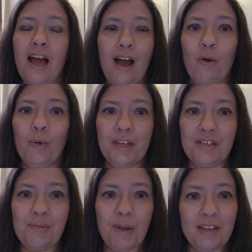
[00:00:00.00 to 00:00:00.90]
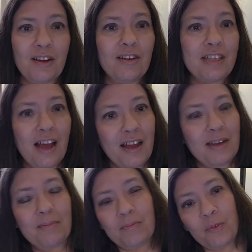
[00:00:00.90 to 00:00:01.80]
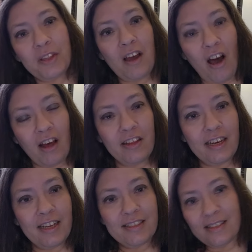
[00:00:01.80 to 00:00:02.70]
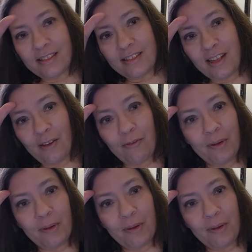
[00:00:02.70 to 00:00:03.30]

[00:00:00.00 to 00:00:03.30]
how we spent our time with holidays and stuff.